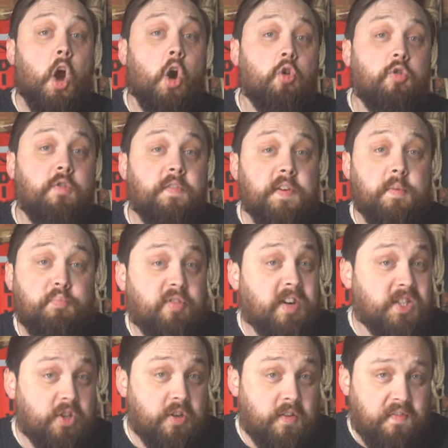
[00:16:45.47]

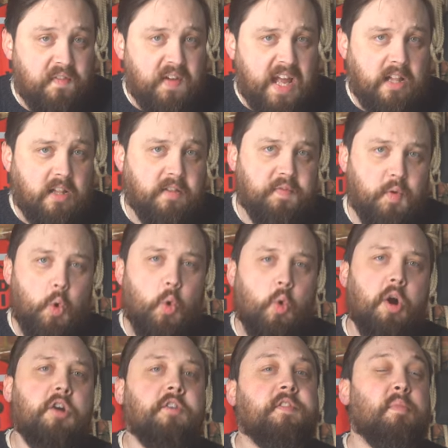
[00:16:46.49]
Overpressure valve,
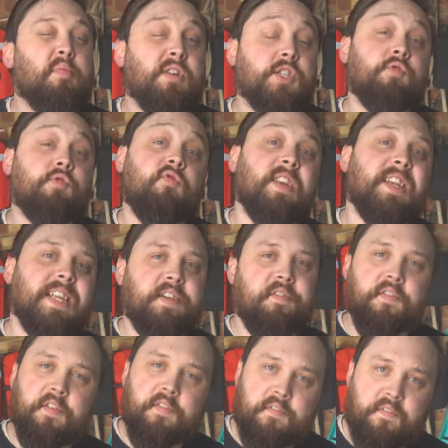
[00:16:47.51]
or overpressure
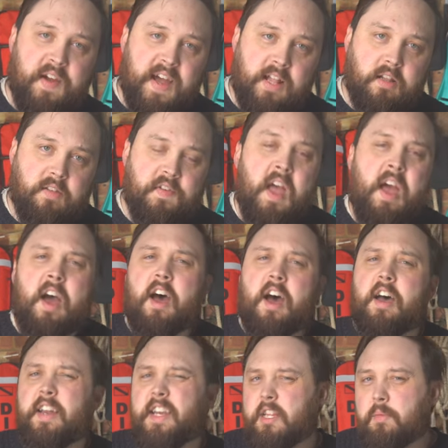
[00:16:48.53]
relief valve,
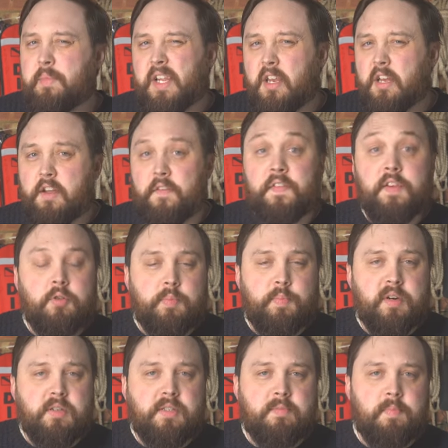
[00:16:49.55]
a little bit like a fuse
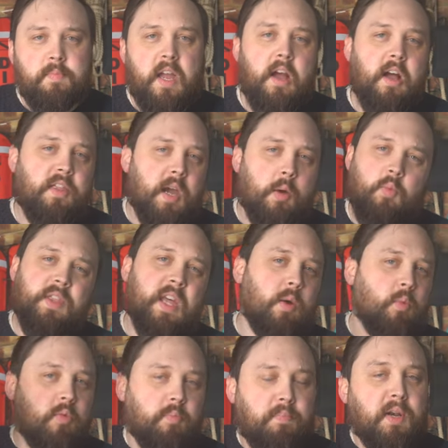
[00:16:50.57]
box
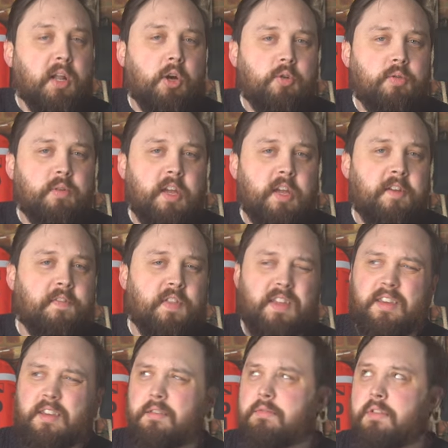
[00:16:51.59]
that will blow if
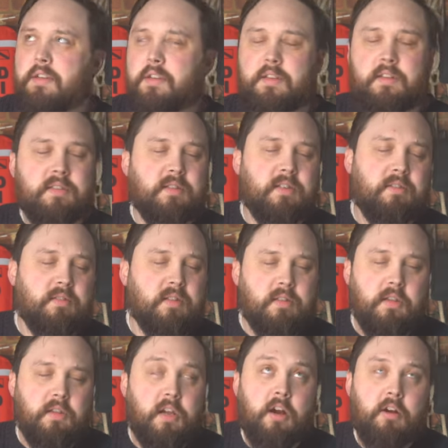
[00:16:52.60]

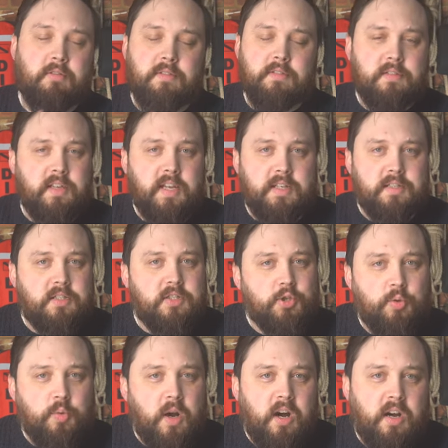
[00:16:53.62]
the current gets
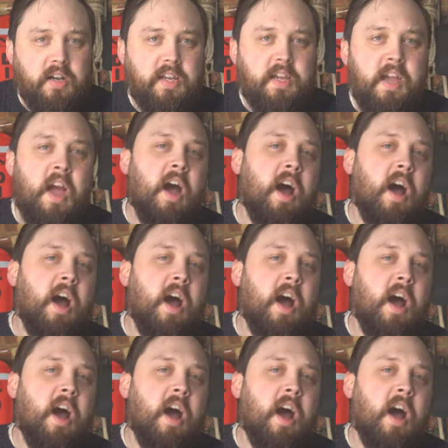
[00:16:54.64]
too high.